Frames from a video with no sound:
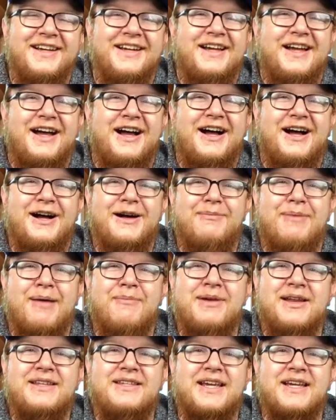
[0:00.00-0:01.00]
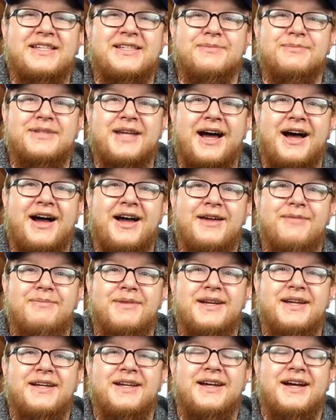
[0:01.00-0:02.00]
I'm going to take some time
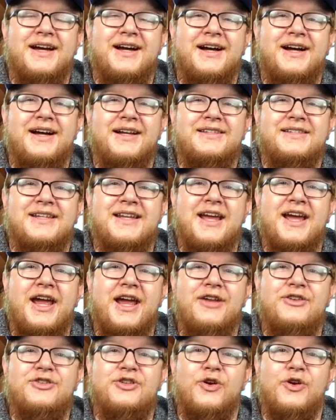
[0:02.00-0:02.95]
today